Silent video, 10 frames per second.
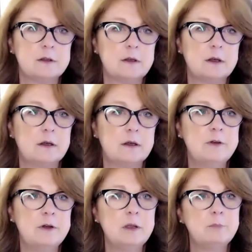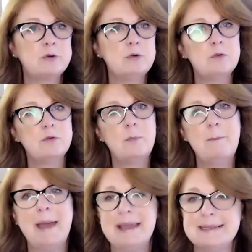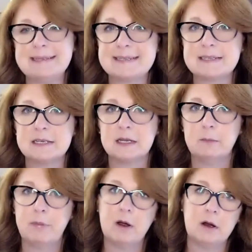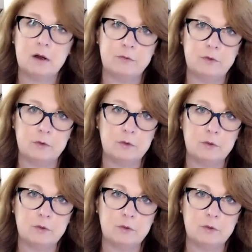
a very proof-based part of you.